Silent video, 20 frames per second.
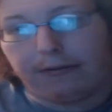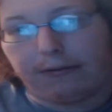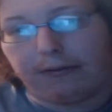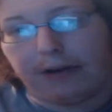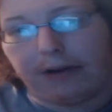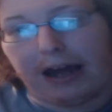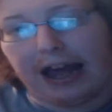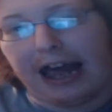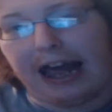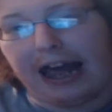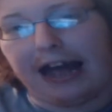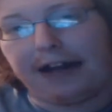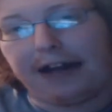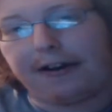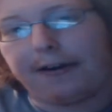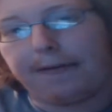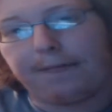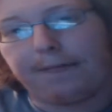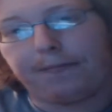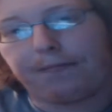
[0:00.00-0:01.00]
and
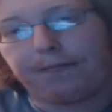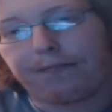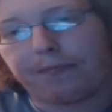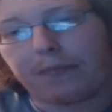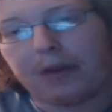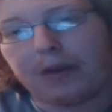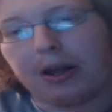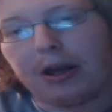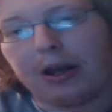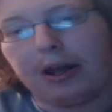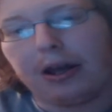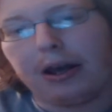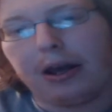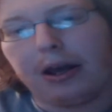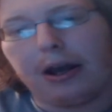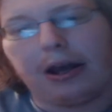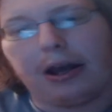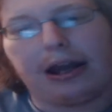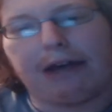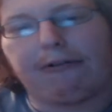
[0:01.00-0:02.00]

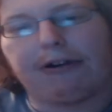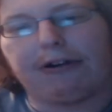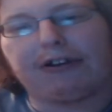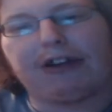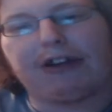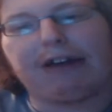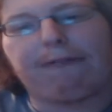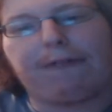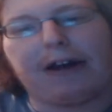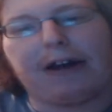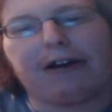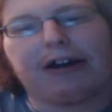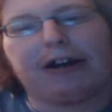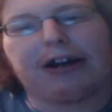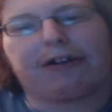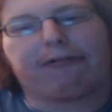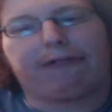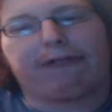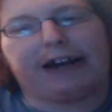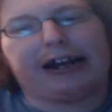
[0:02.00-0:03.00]
it was a very
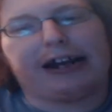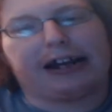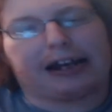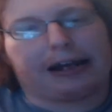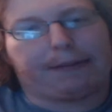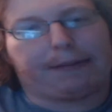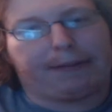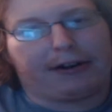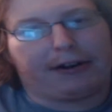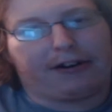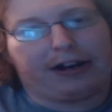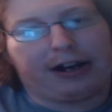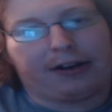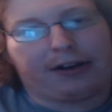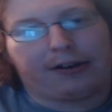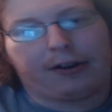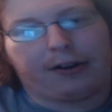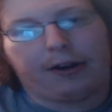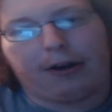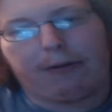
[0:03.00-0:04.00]
great
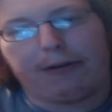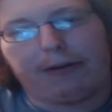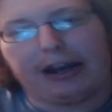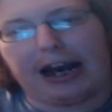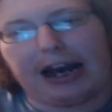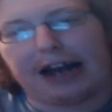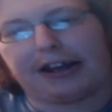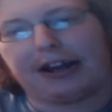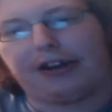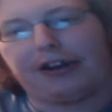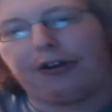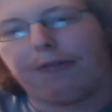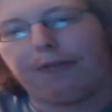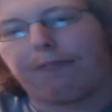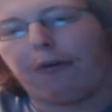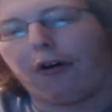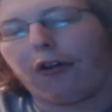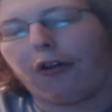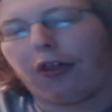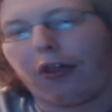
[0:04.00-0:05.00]
experience. We got to do
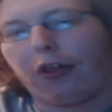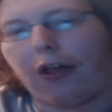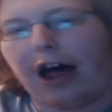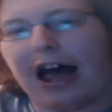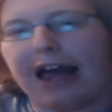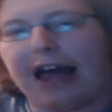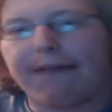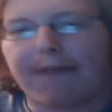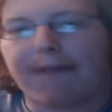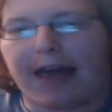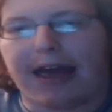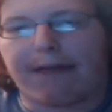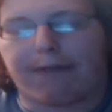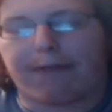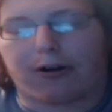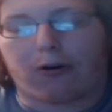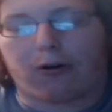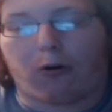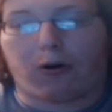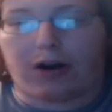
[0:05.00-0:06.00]
both live and recorded